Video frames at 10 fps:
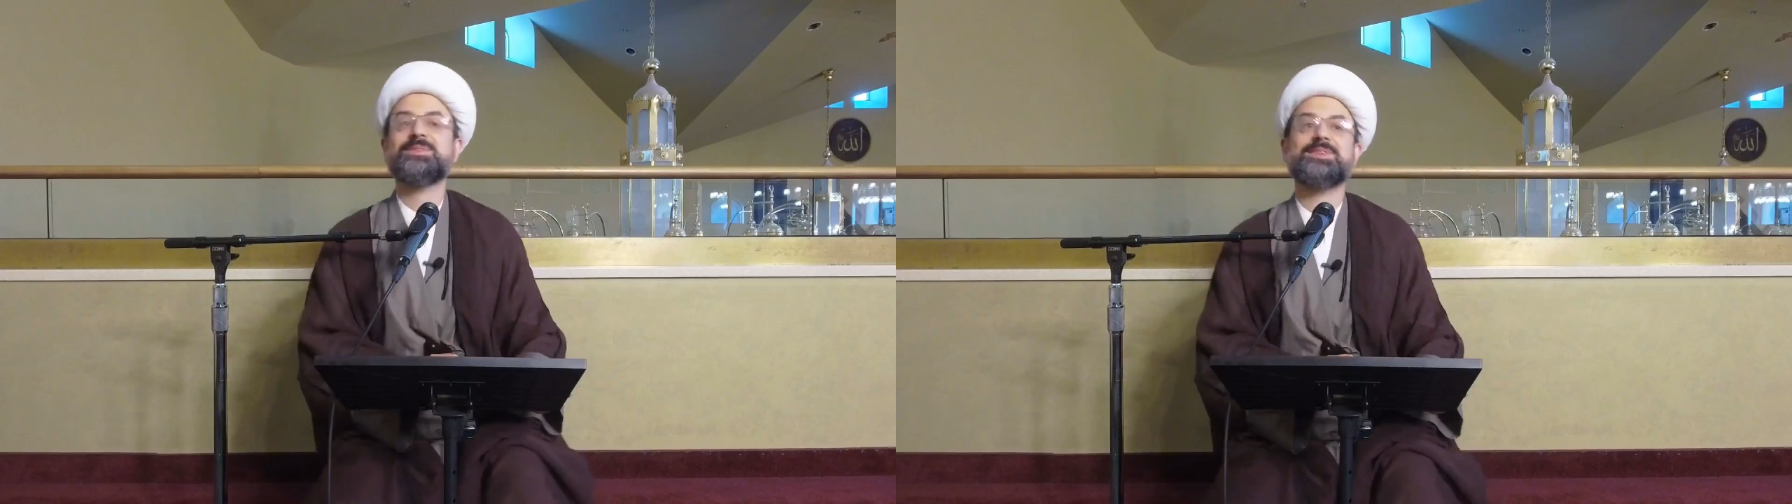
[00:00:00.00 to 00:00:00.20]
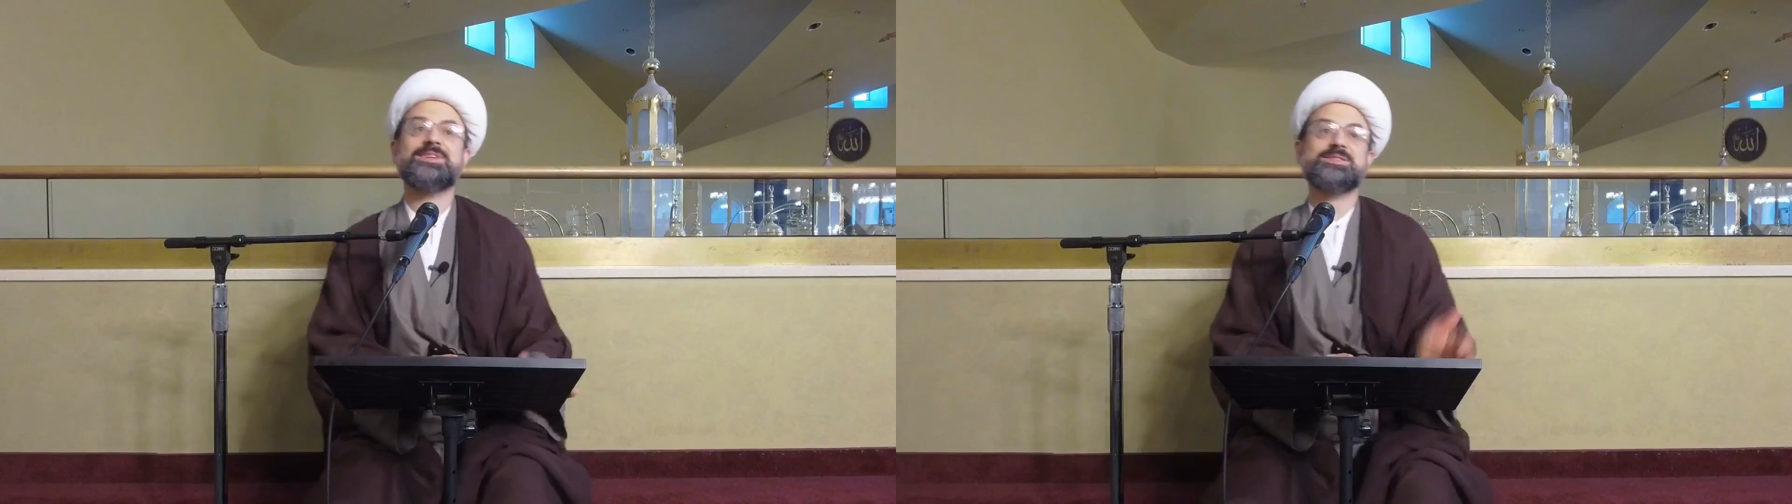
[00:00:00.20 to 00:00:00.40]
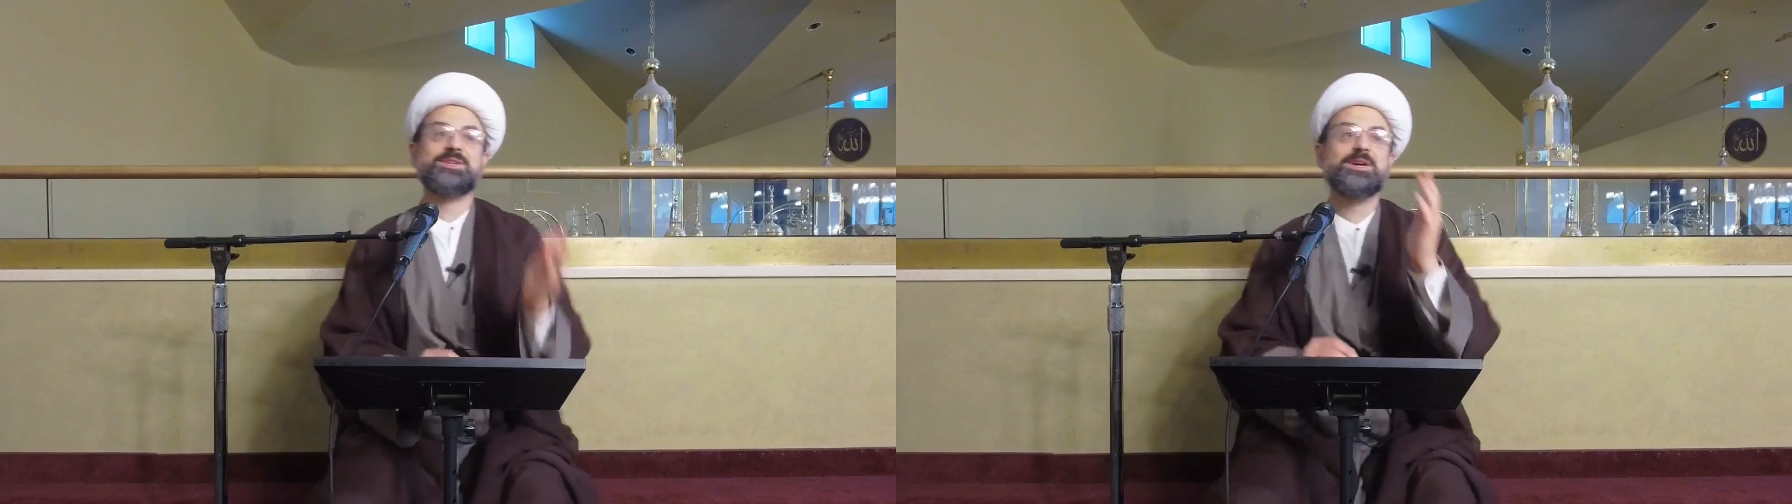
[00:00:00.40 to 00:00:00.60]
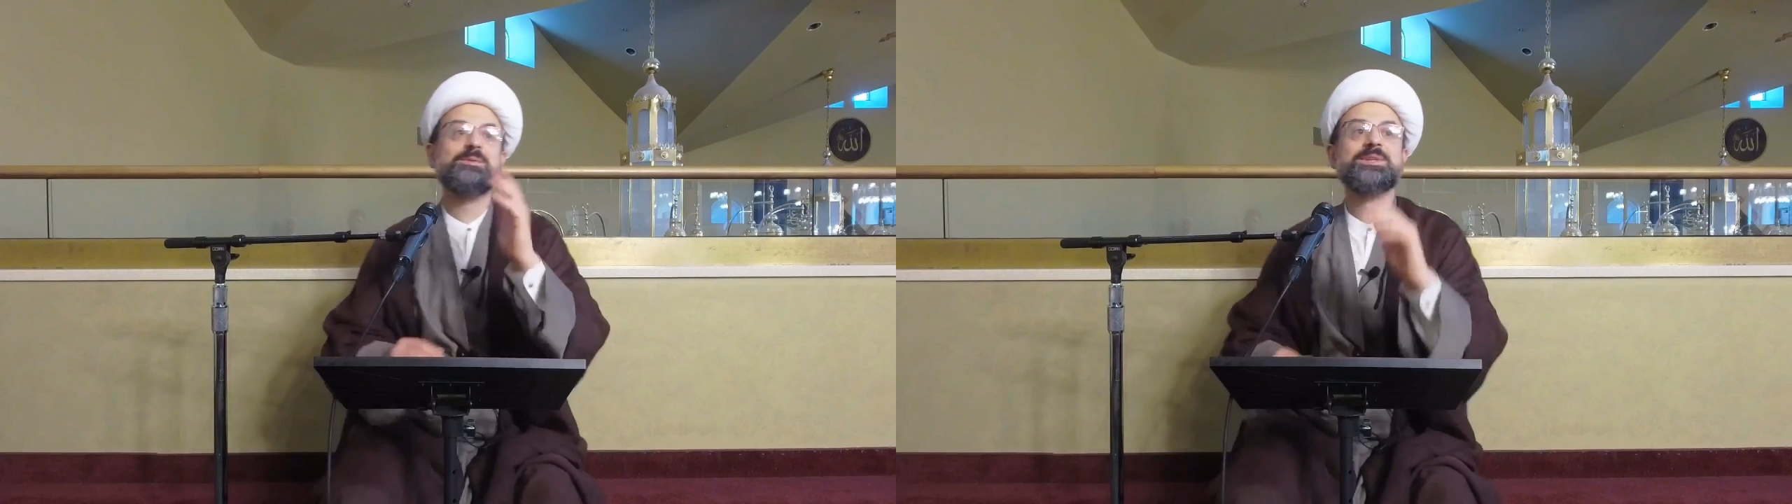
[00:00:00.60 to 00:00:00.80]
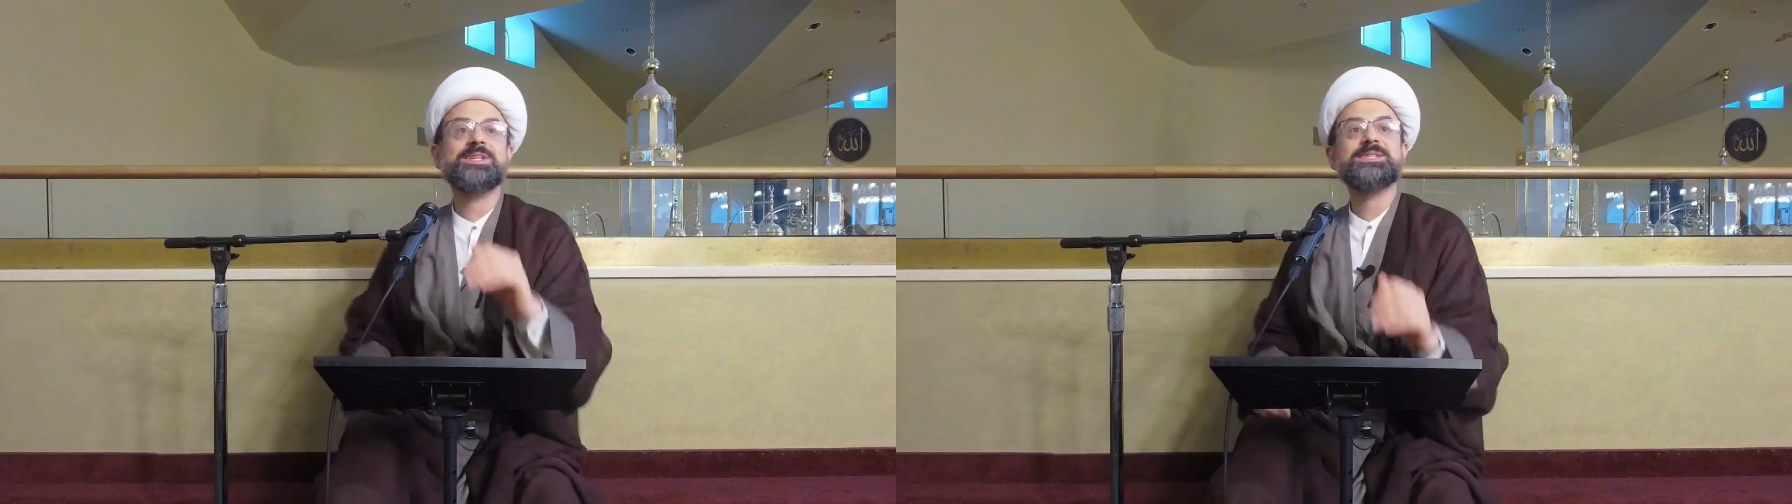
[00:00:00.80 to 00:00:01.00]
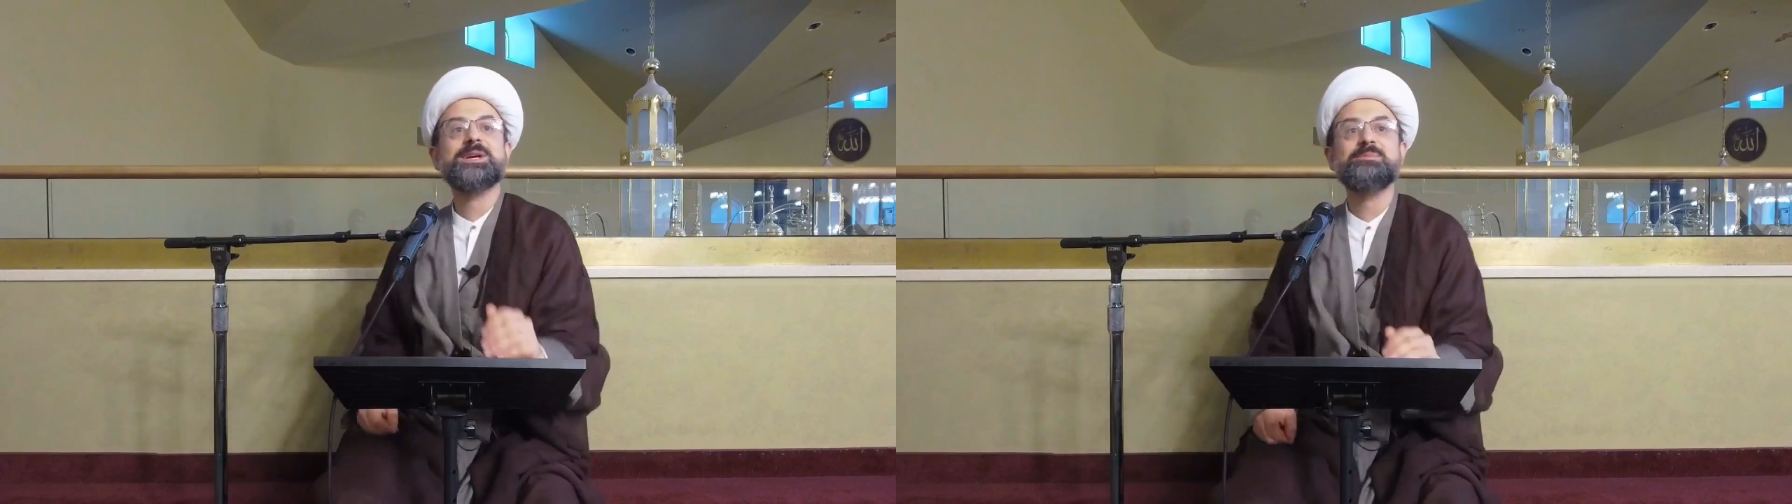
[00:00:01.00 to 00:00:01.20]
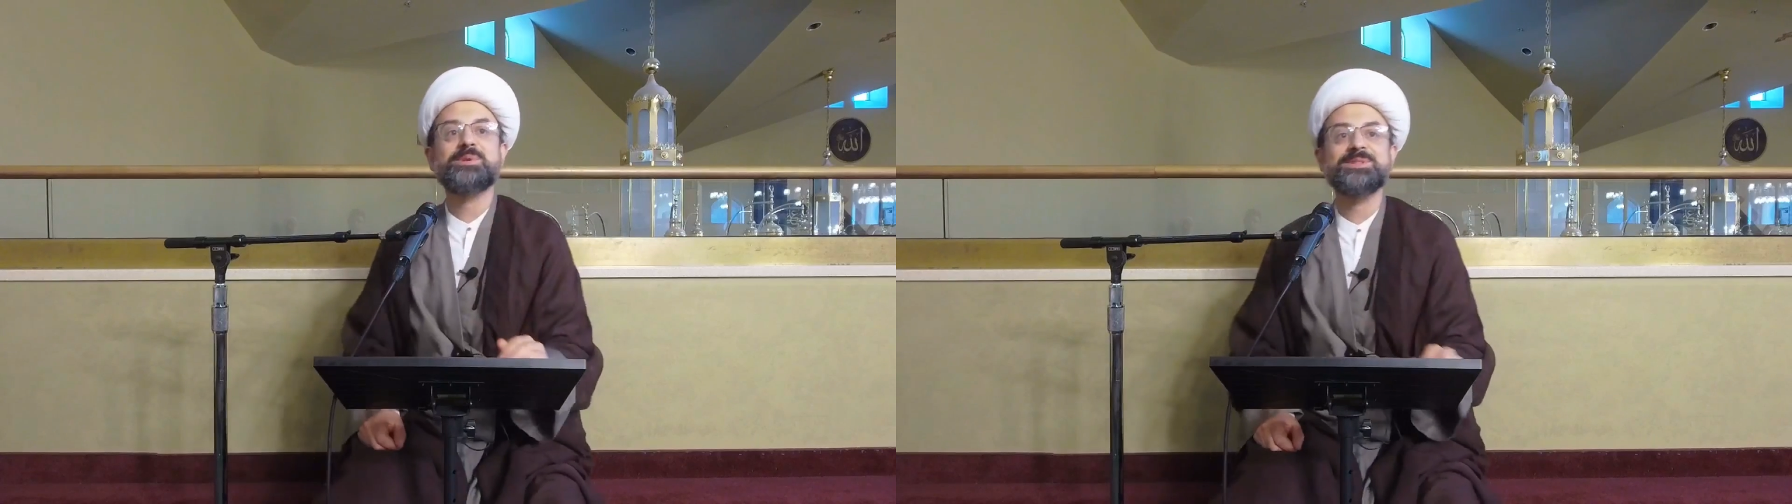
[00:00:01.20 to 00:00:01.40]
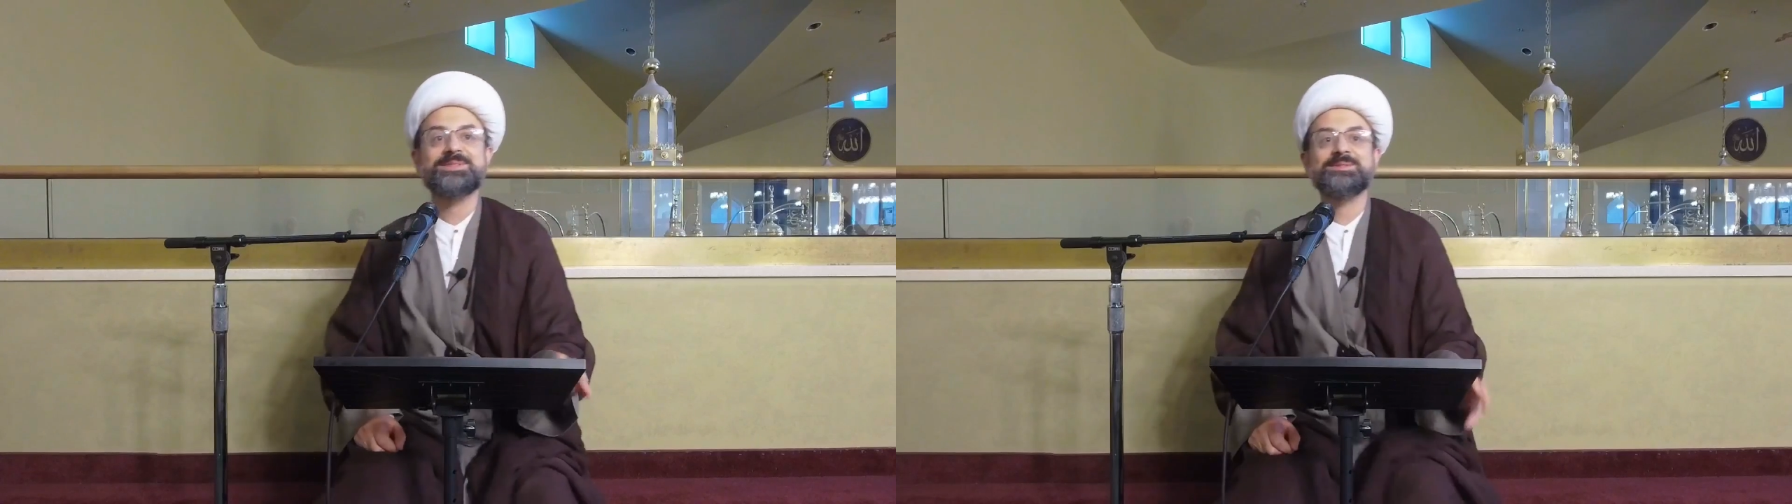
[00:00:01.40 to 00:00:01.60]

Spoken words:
Let's talk about examples.